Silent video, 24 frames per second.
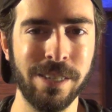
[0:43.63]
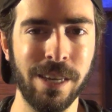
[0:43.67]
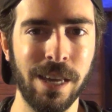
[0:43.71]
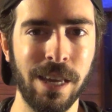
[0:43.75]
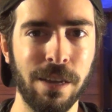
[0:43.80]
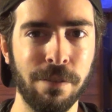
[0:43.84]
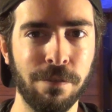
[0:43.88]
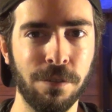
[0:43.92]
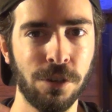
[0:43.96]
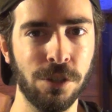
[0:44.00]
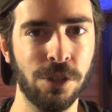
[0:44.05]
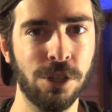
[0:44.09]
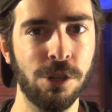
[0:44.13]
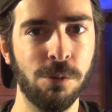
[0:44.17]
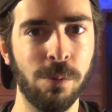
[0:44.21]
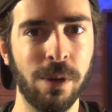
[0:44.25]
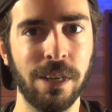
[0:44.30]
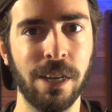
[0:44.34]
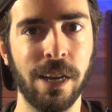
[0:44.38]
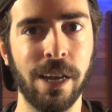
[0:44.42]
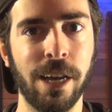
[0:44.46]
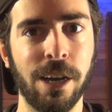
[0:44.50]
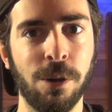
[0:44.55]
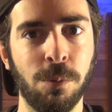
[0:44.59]
Dave are
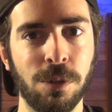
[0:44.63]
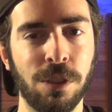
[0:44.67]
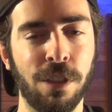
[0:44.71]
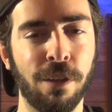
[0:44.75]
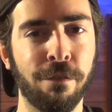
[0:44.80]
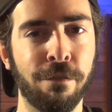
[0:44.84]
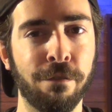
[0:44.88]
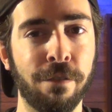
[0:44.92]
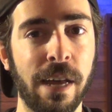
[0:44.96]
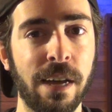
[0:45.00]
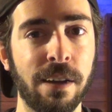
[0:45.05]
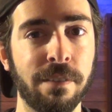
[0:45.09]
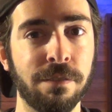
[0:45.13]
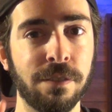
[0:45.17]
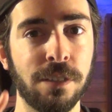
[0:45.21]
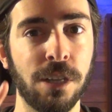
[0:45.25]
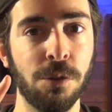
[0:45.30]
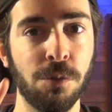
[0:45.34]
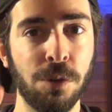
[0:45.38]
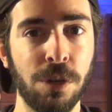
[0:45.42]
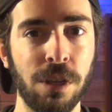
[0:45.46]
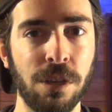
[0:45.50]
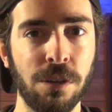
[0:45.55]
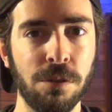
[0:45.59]
doing now with the
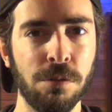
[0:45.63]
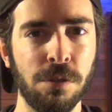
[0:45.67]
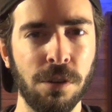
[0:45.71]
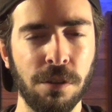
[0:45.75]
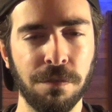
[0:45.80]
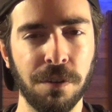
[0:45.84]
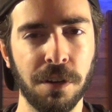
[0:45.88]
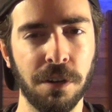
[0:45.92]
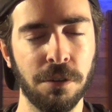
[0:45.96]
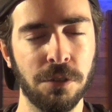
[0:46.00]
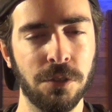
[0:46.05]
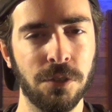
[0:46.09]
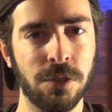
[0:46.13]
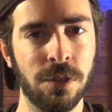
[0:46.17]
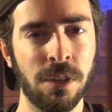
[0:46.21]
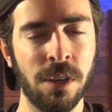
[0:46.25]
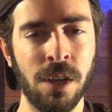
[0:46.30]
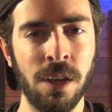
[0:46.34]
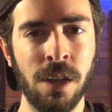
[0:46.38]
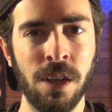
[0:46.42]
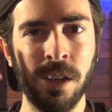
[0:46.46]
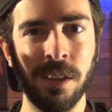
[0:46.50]
Favloni universe.